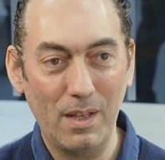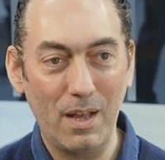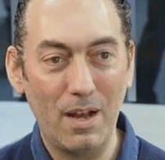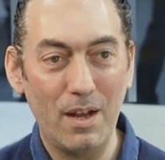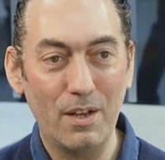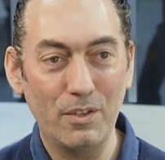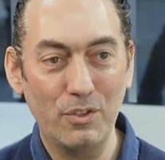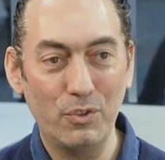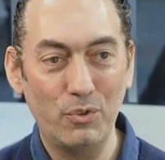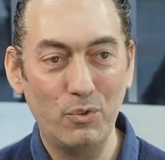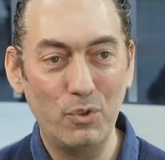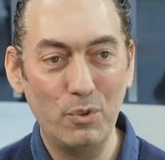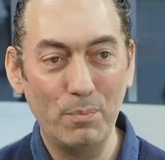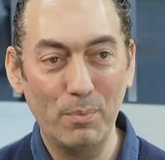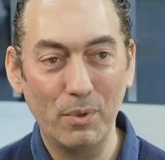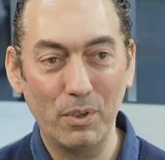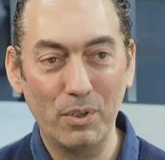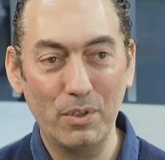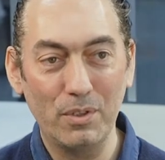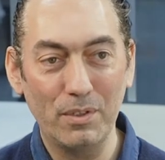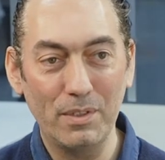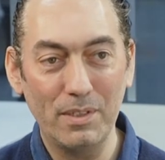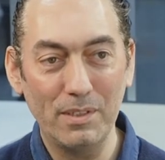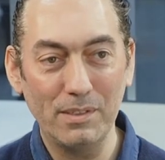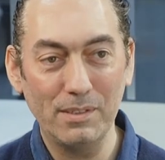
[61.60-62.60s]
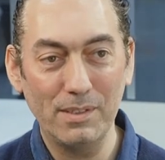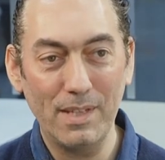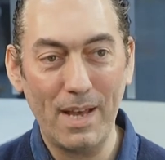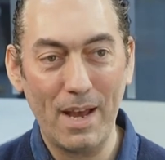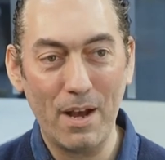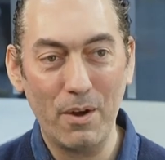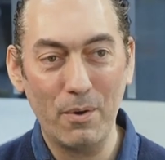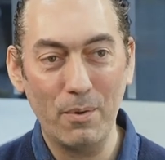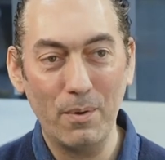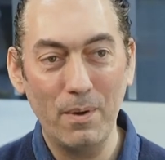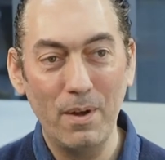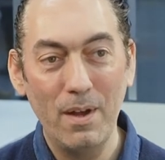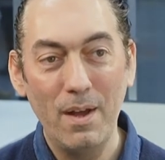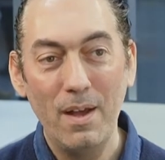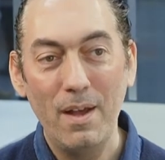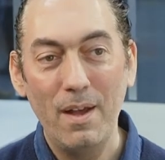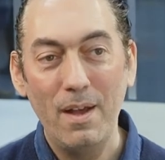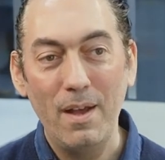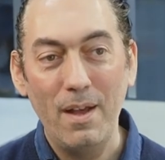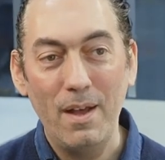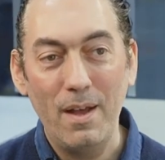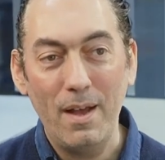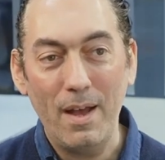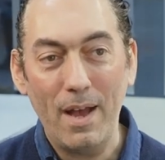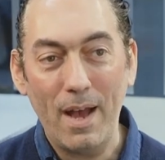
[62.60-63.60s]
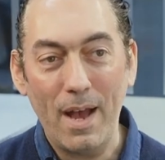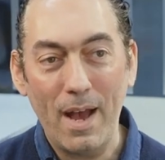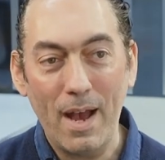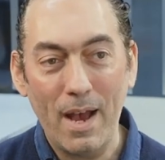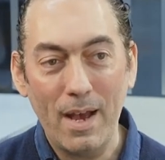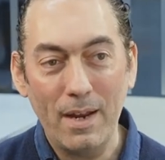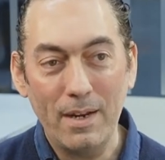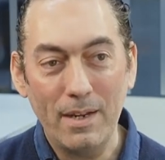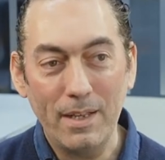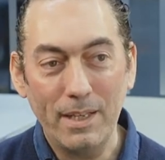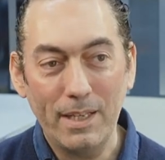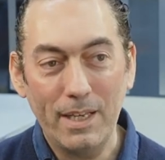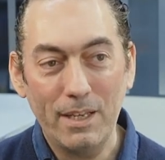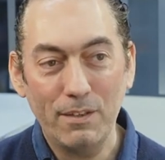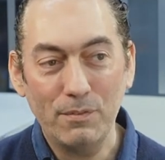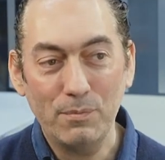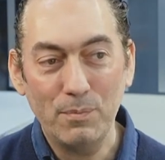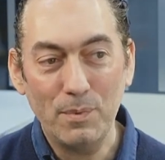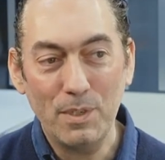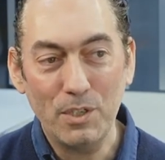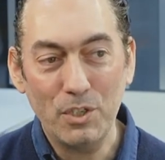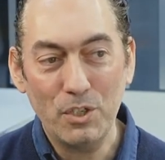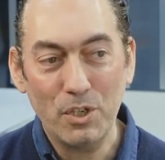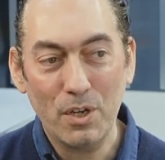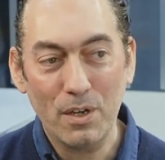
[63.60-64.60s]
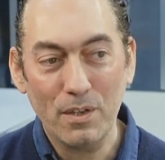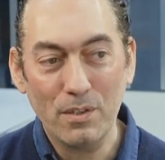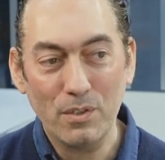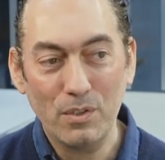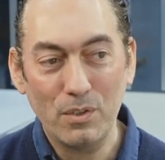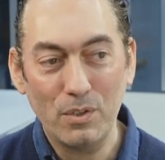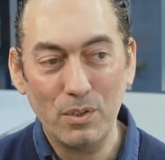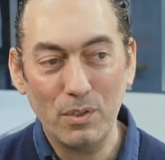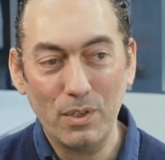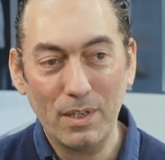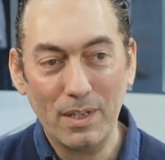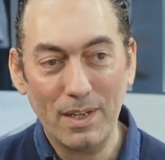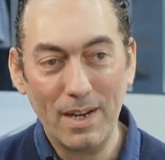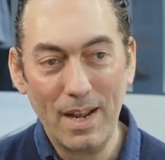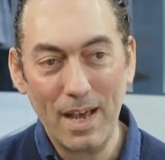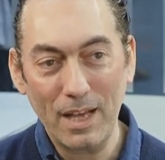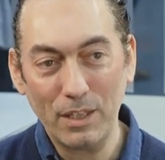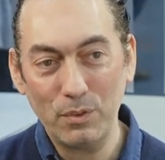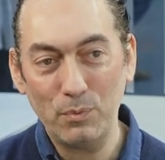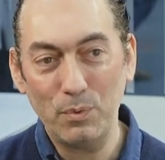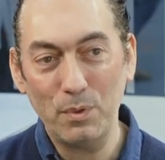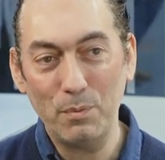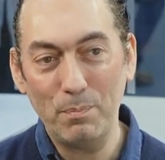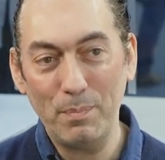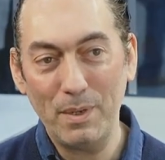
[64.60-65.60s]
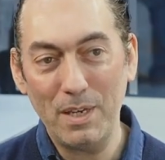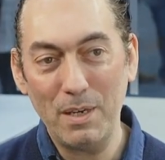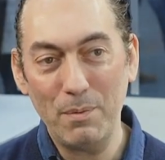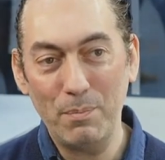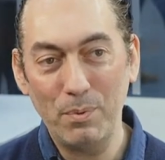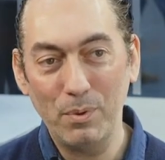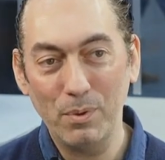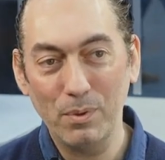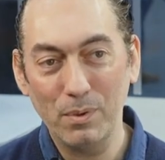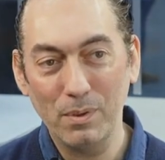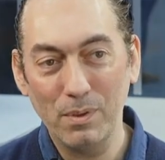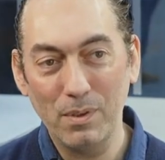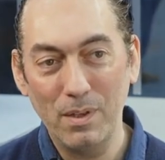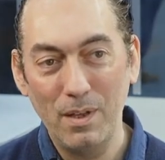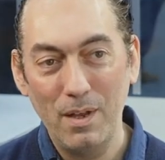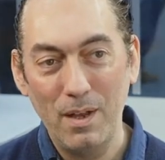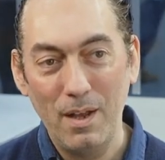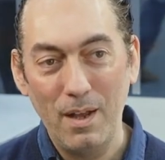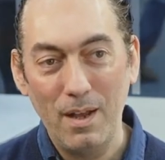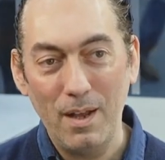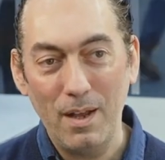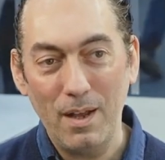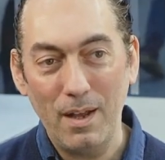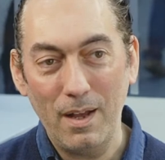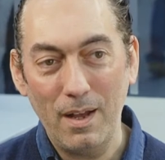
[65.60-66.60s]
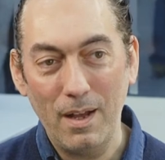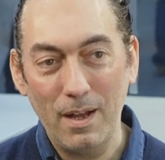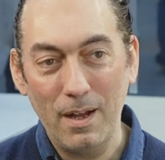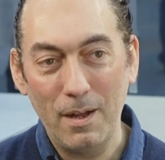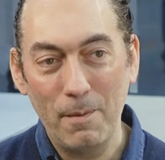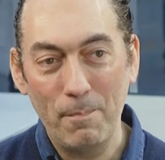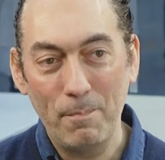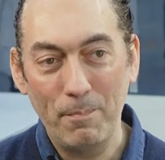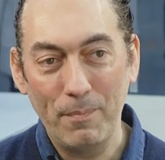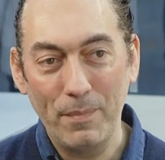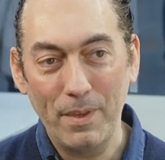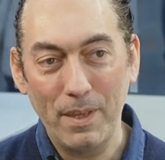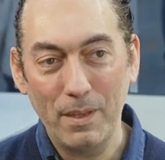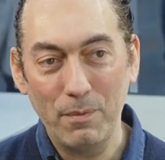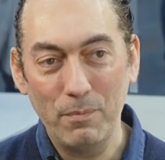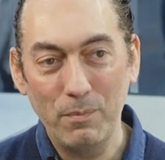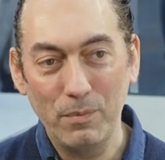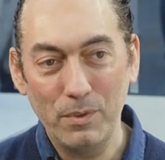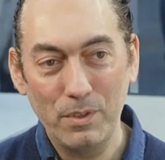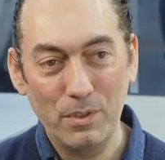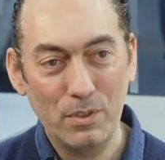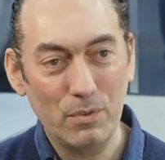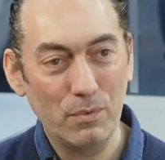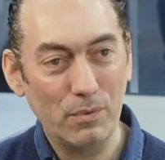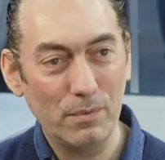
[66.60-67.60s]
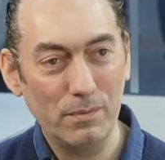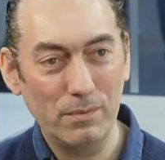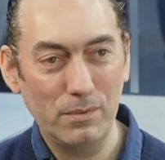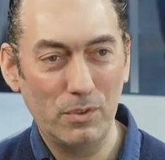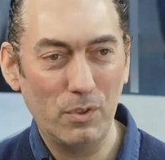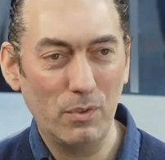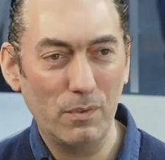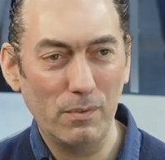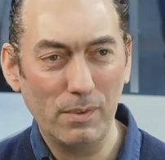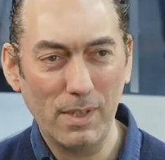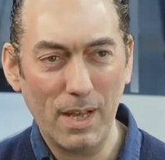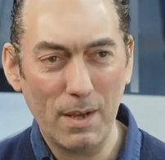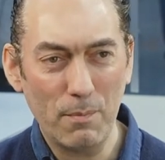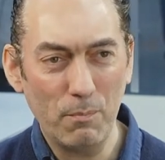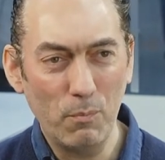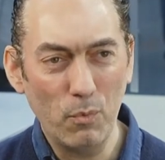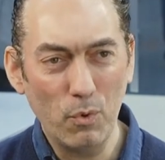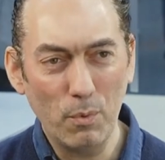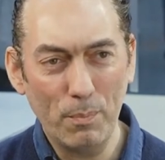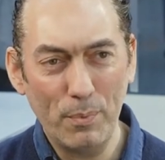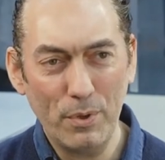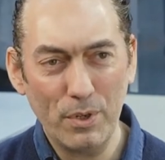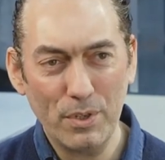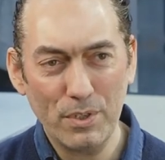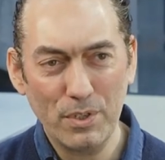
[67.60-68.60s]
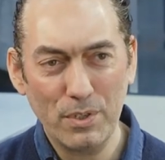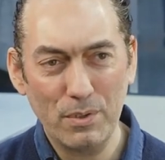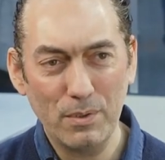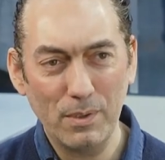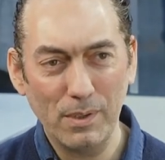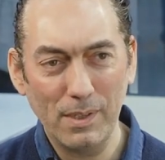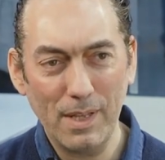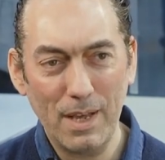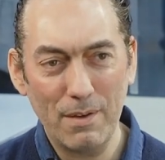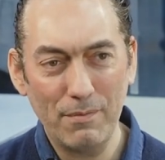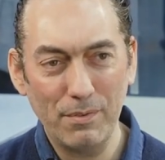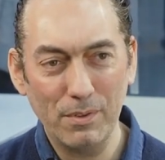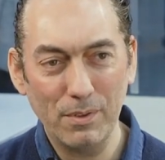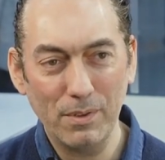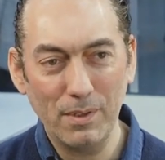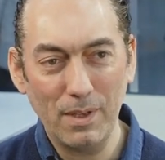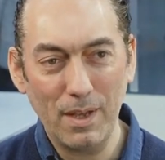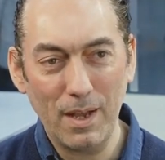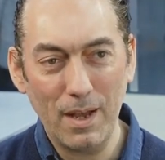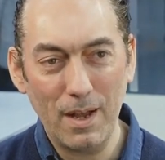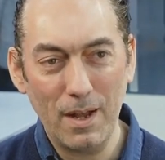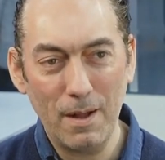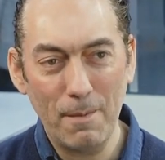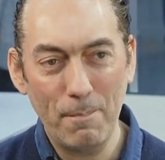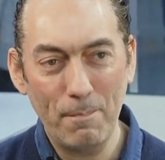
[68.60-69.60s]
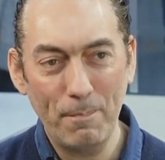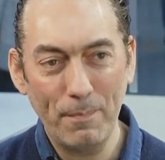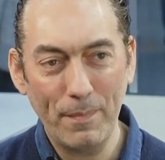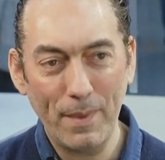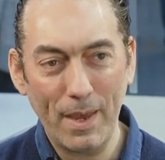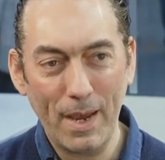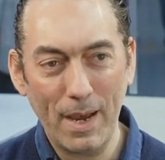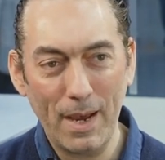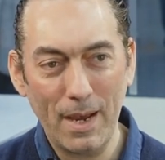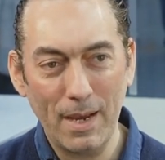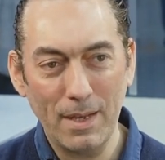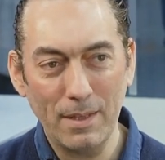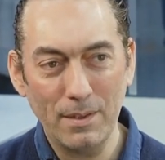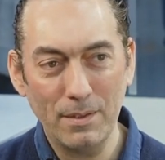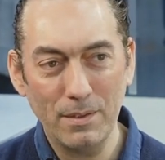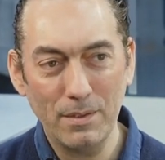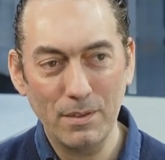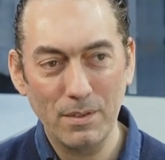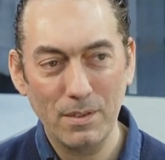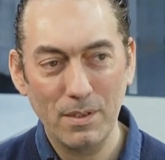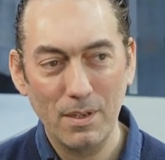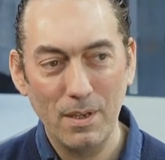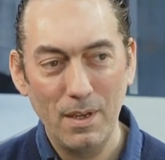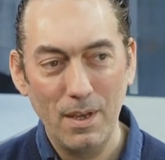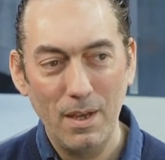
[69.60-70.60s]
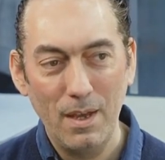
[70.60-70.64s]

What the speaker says: large DrupalCon is now. And it gives me a chance to connect with people sort of like more personal level, and